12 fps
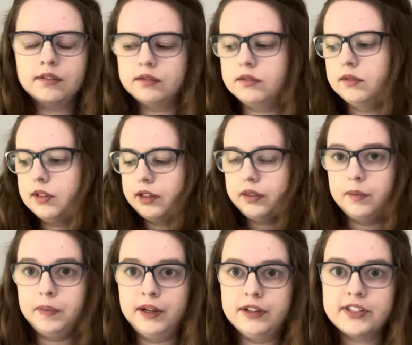or like the
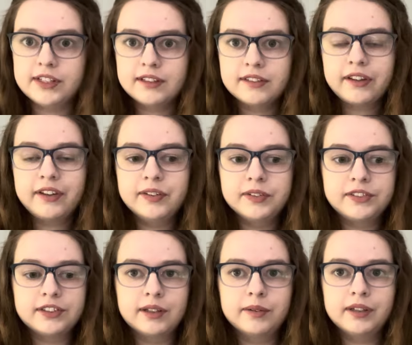plushies, use
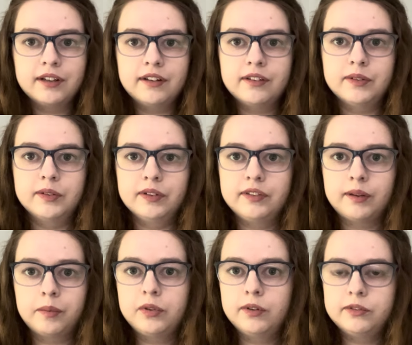Chanel yarn or some
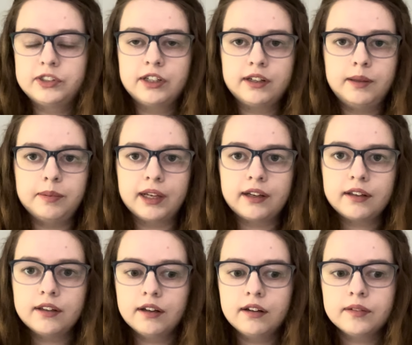sort of chunky blanket
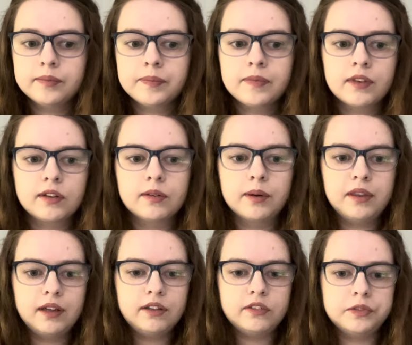yarn. So I think
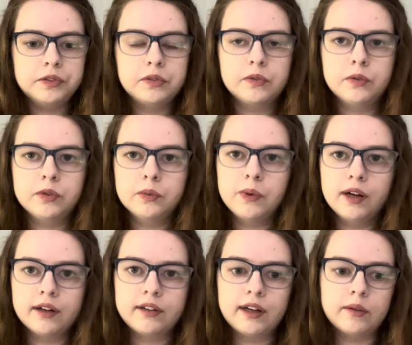it's useful to work
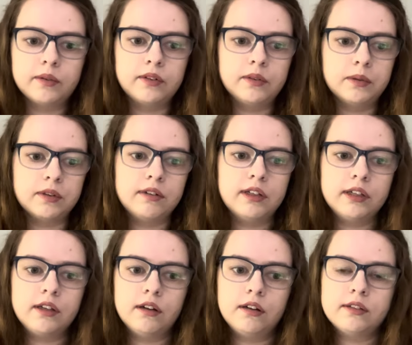down to acrylic
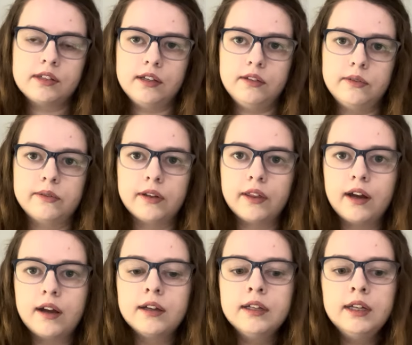yarn to get used to that,
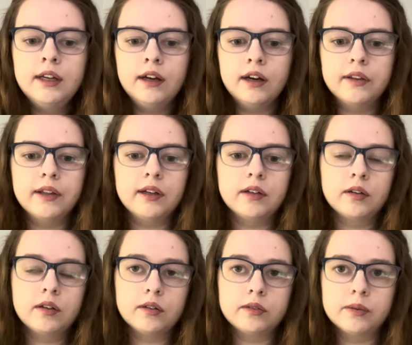and then
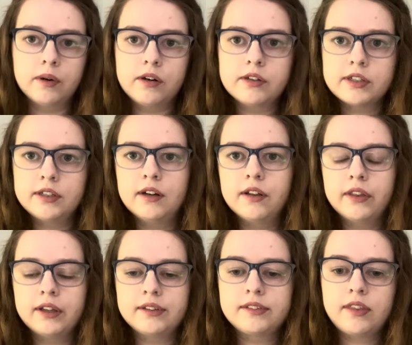go to a cotton yarn that
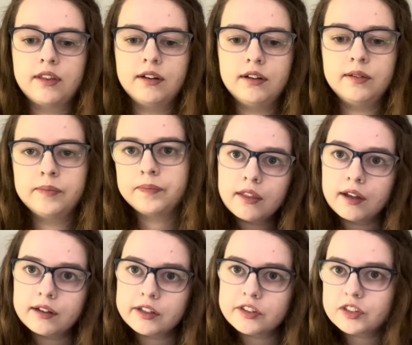is thinner,
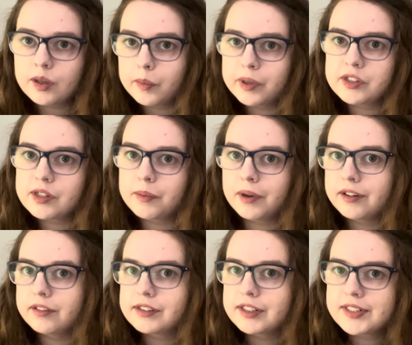then jump into the micro
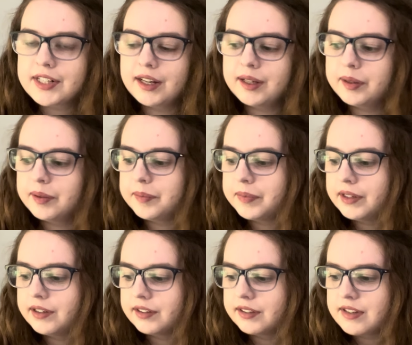crochet,
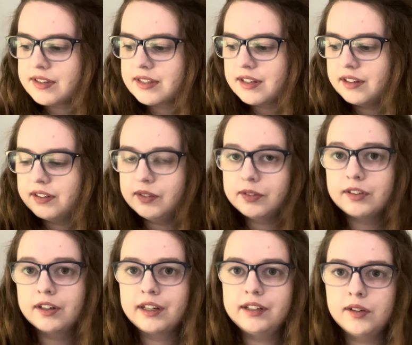because you start
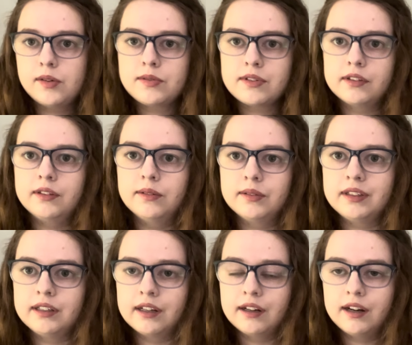getting used to using
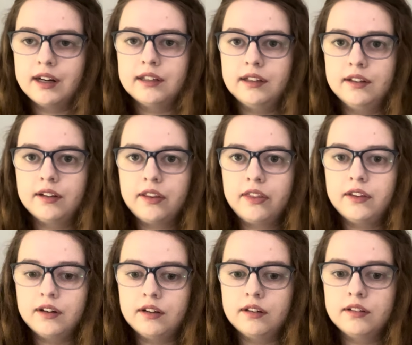and handling
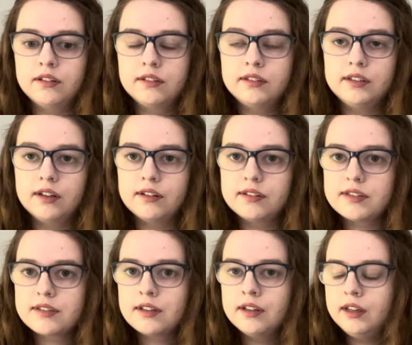thinner
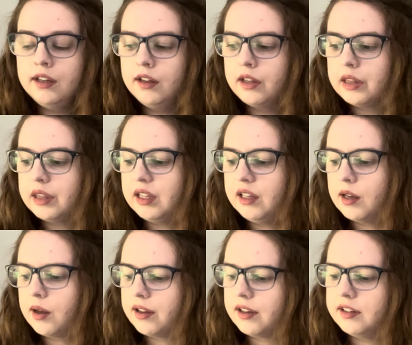yarns. The
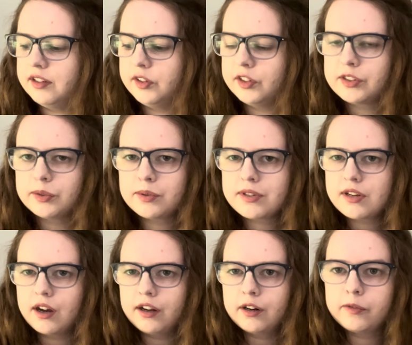initial
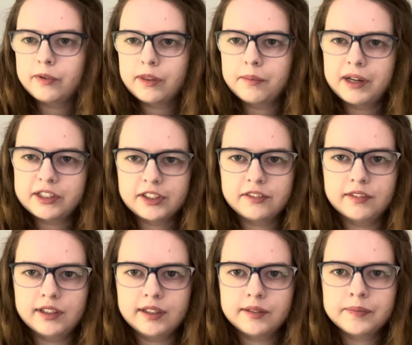starting off with the magic
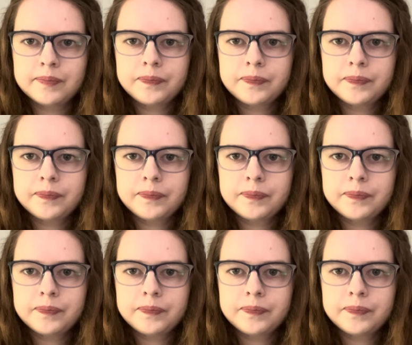ring